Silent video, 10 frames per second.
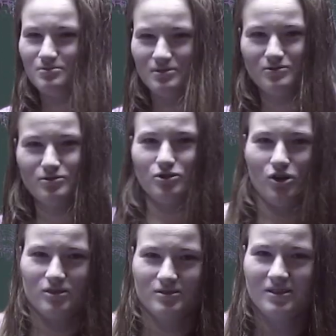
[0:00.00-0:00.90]
whatever it's
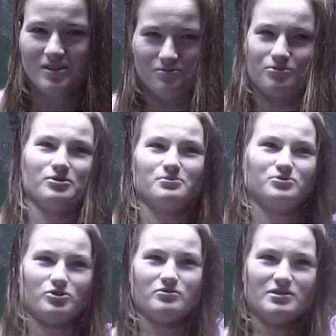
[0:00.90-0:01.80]
called, for
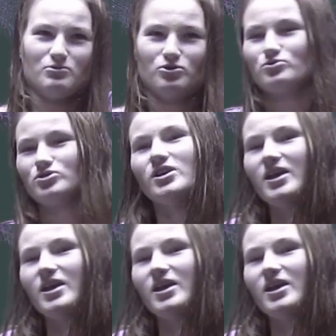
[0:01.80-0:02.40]
solving models.